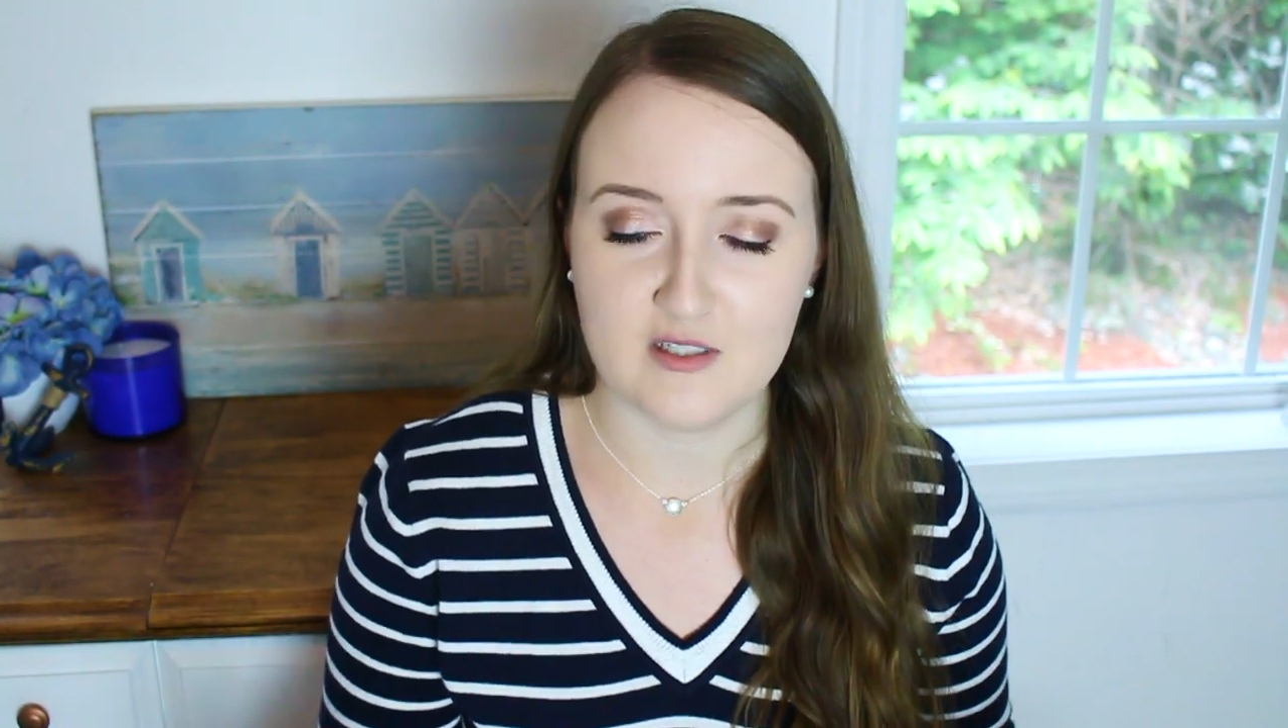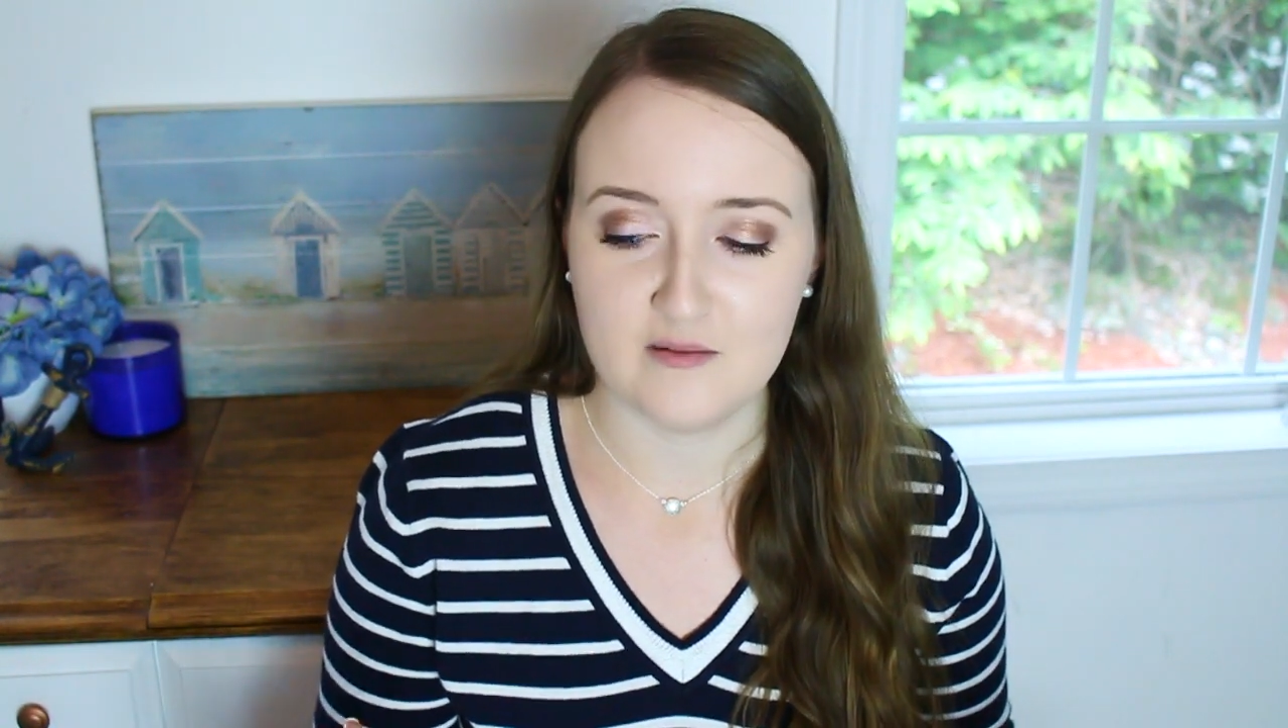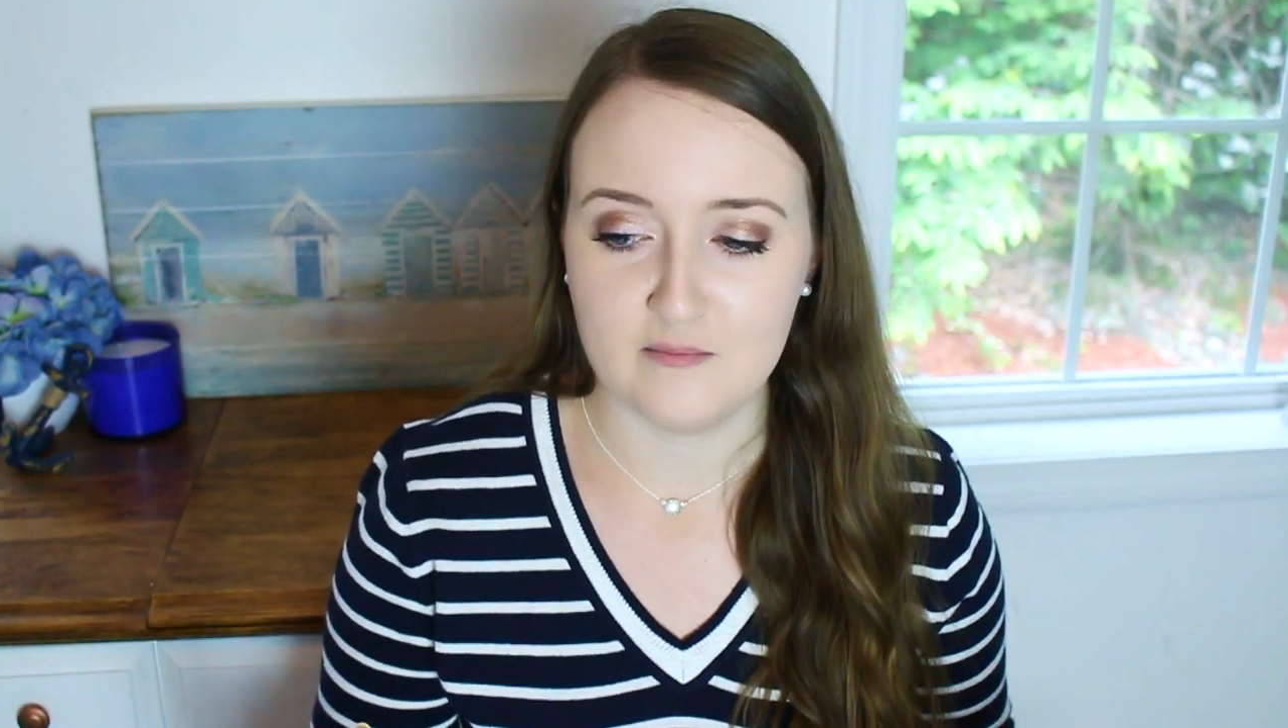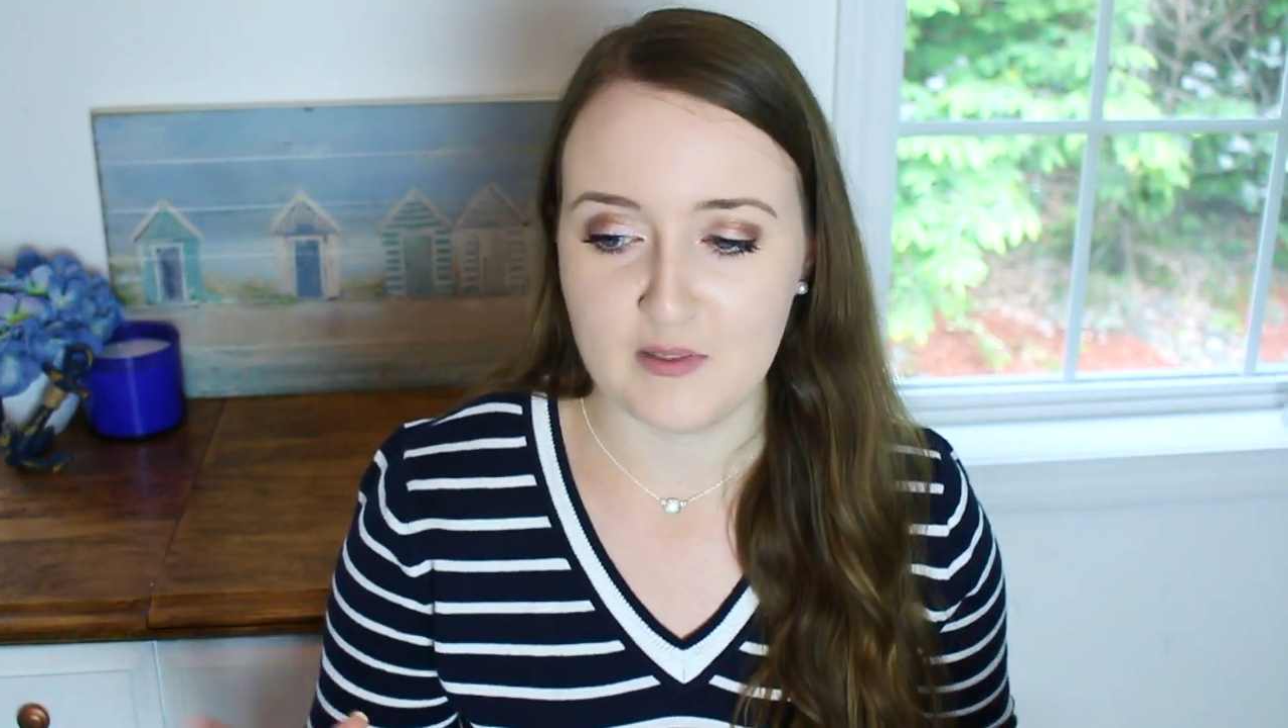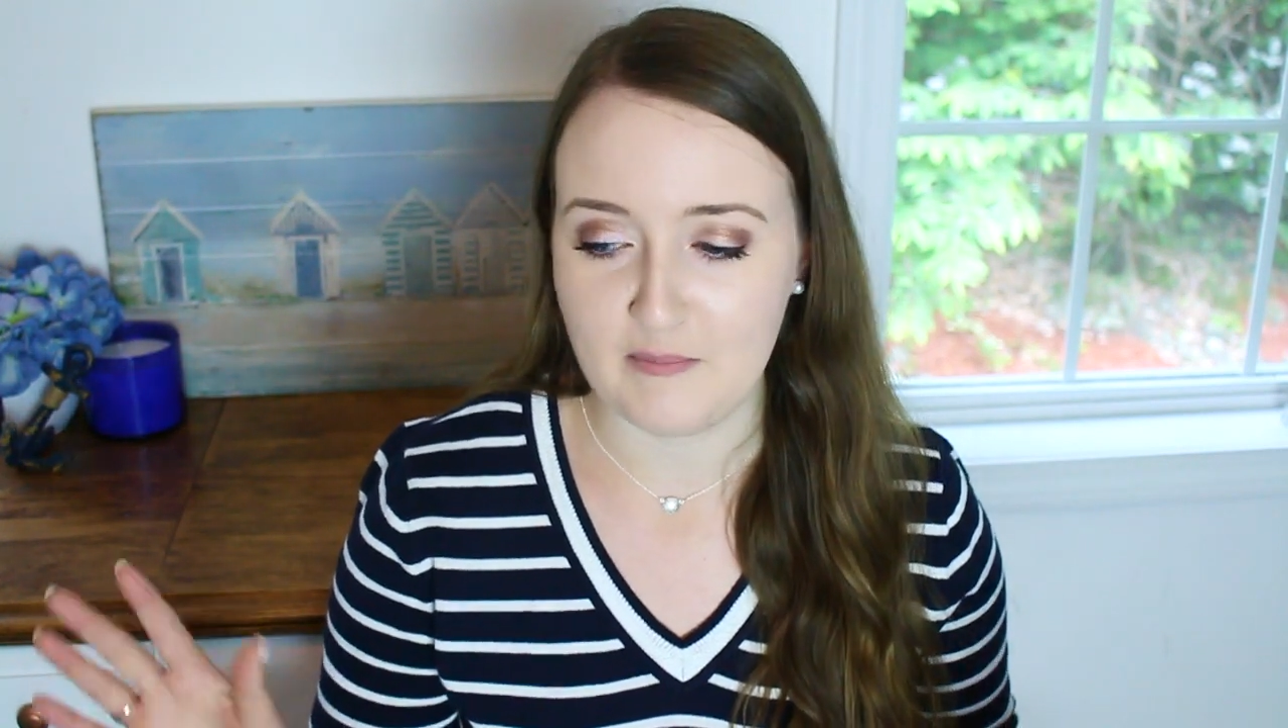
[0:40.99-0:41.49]

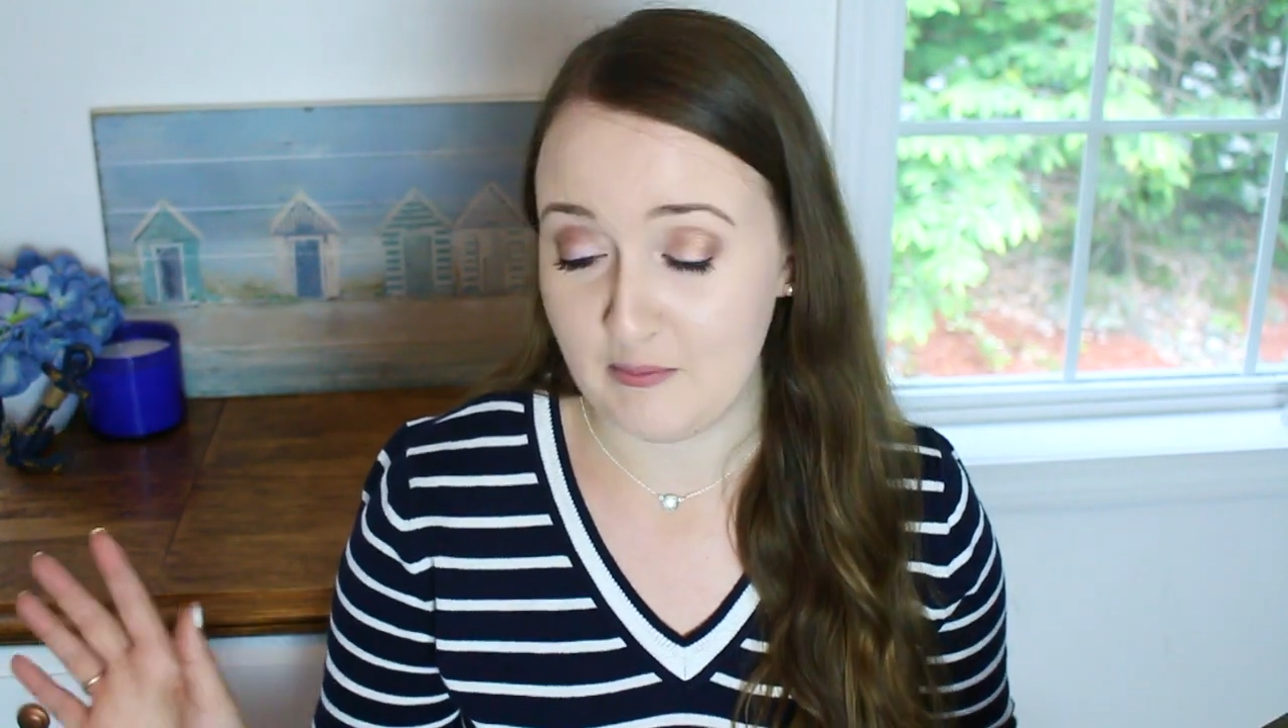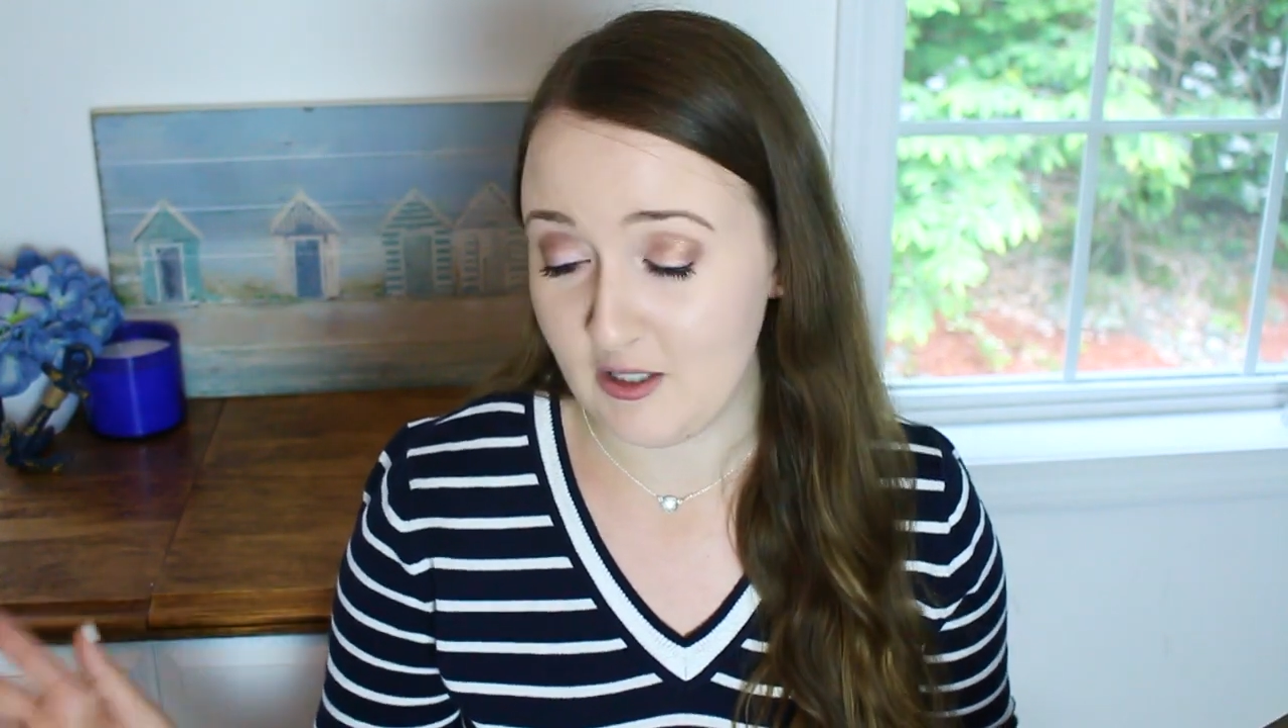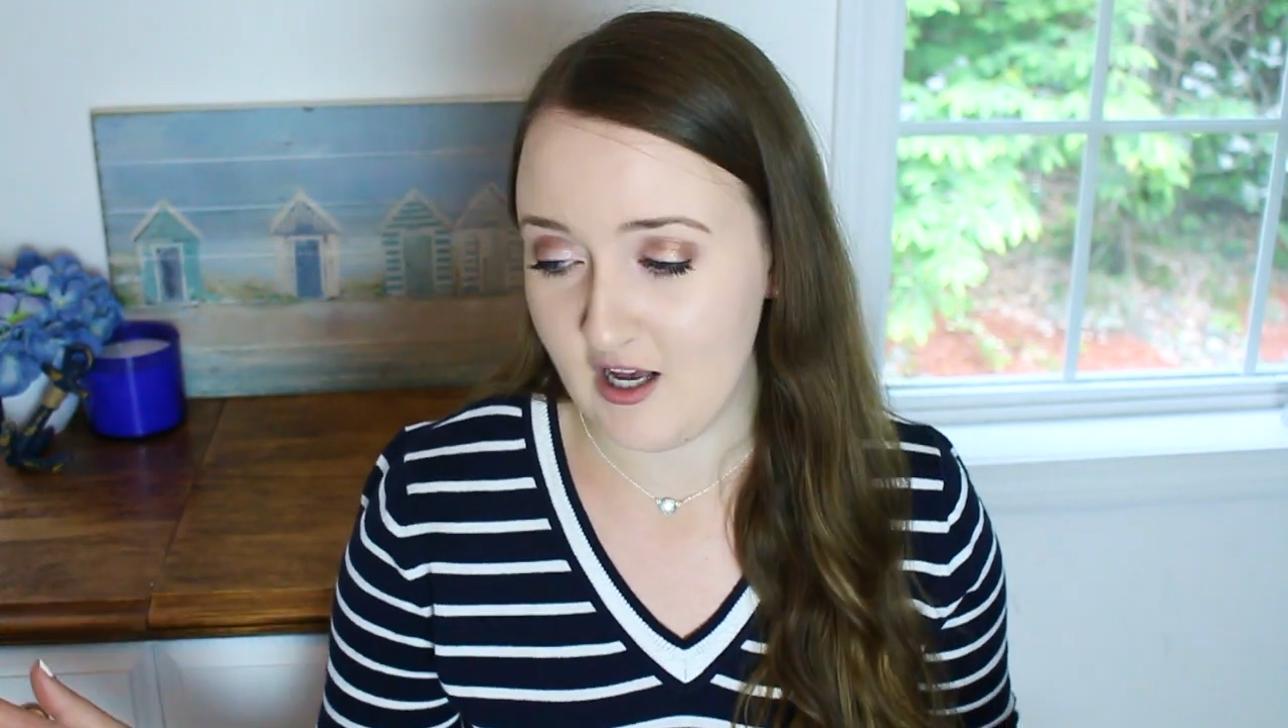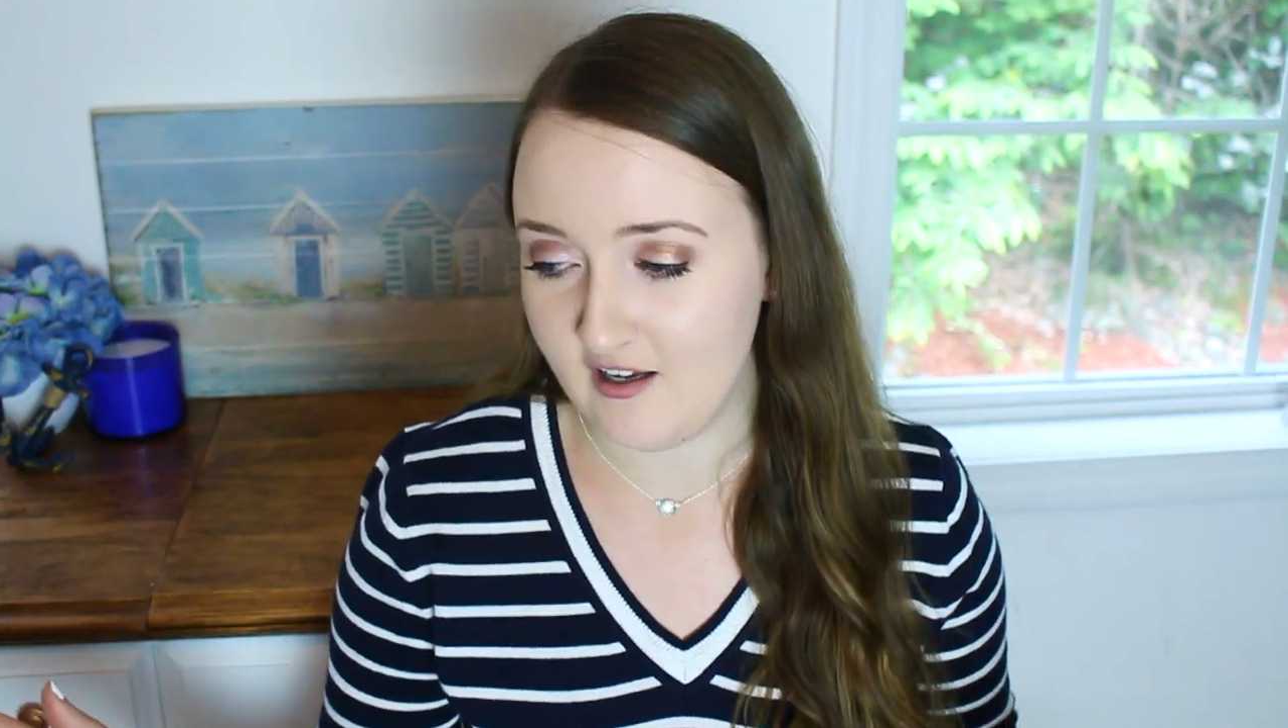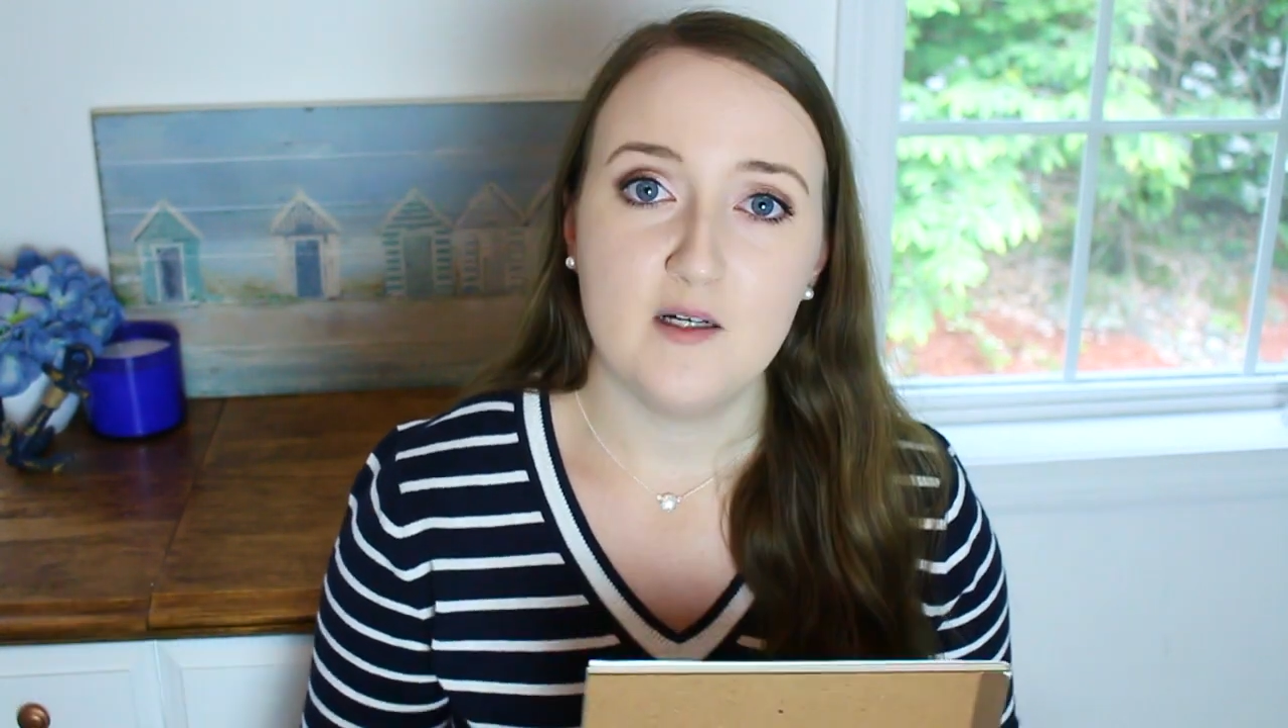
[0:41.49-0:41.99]
and blah blah blah.